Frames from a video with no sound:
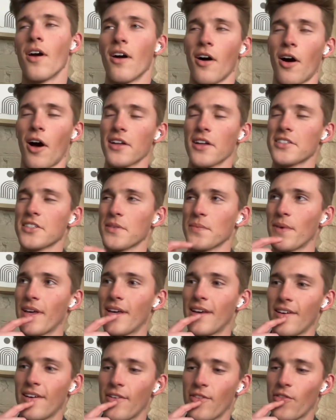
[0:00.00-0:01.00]
Awesome.
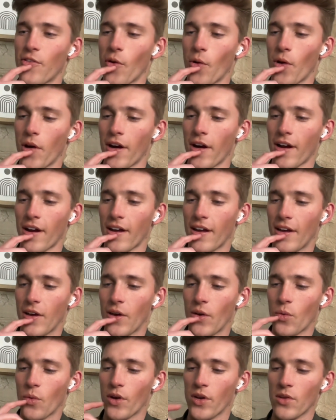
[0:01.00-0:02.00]
For
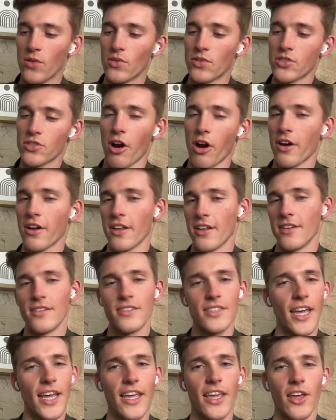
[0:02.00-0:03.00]
when you started
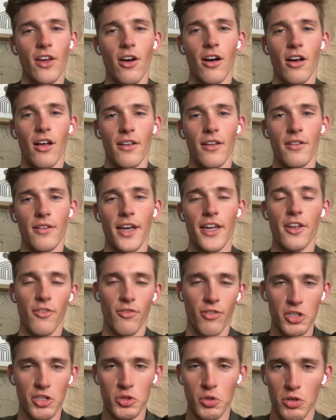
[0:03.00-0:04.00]
taking on like your
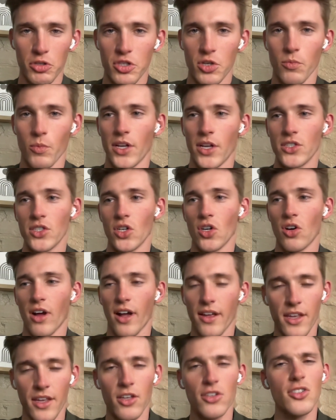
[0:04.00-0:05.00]
first short-term rental and
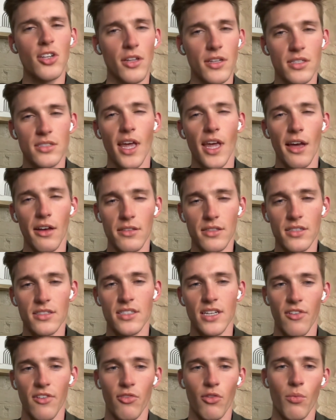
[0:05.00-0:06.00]
then you slowly scaled to
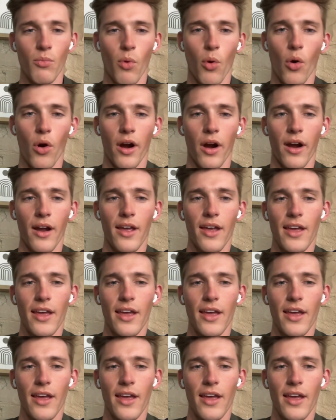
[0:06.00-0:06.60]
several more,